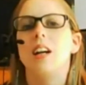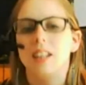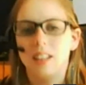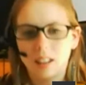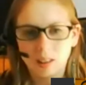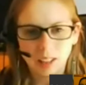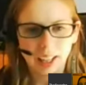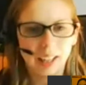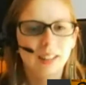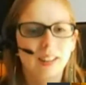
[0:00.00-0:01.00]
I did not know
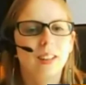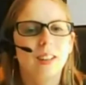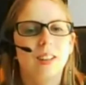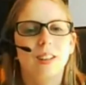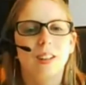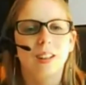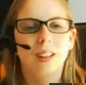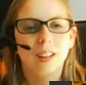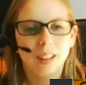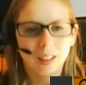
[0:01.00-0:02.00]
that.
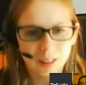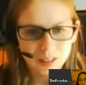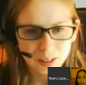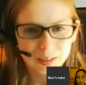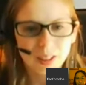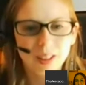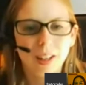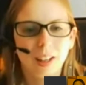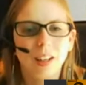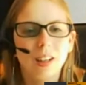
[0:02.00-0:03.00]
I learned something
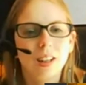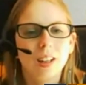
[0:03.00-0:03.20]
today.